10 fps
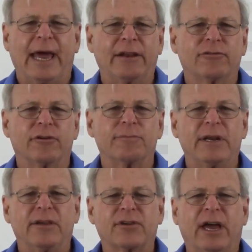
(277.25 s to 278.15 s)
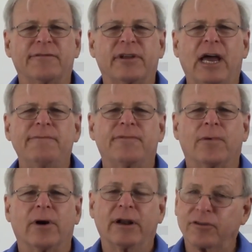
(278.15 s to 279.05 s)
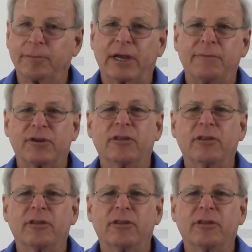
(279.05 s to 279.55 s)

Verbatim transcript: I answer as many as I have time for and sometimes